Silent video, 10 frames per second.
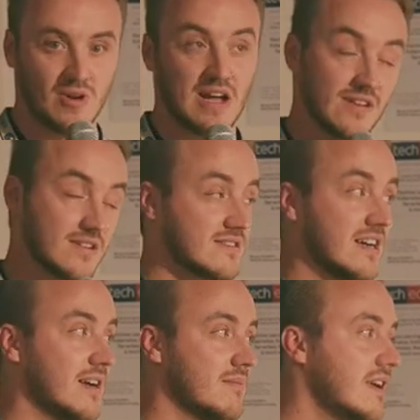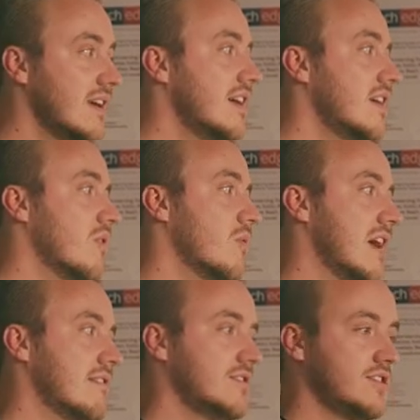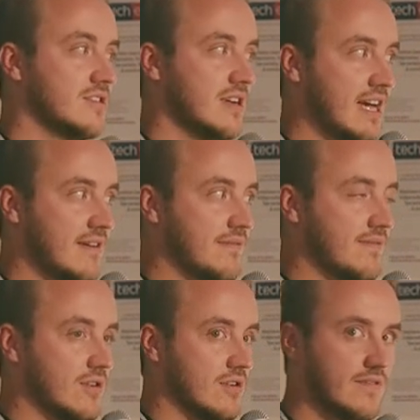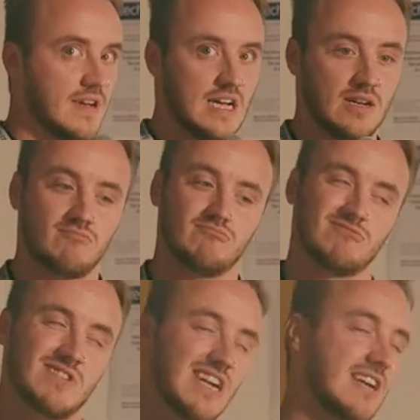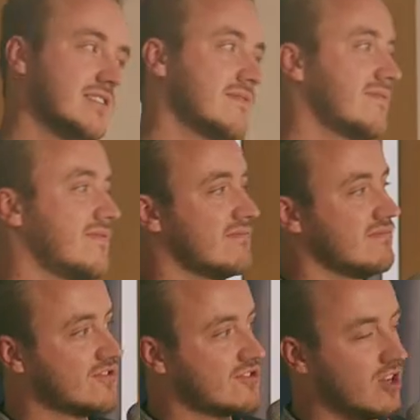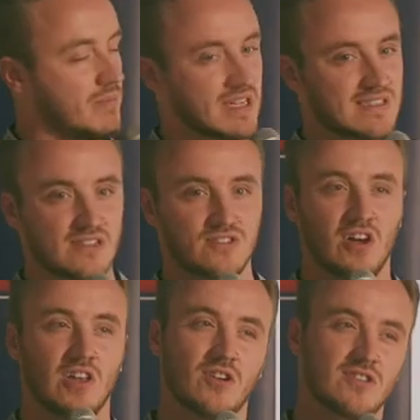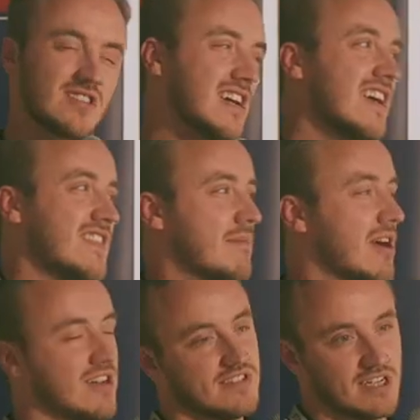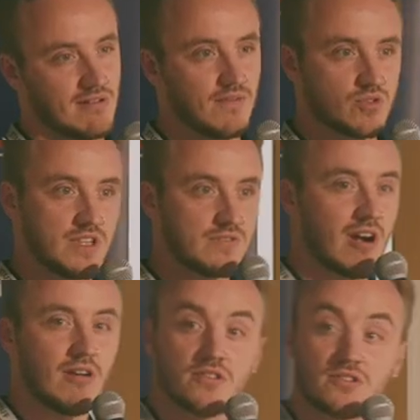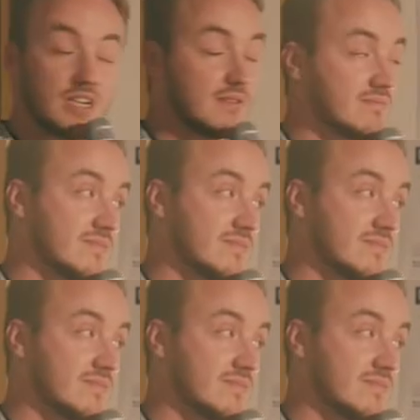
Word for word: quite a long time whereas you will have other kind of topics that store logs that might only stick around for 24 hours or so.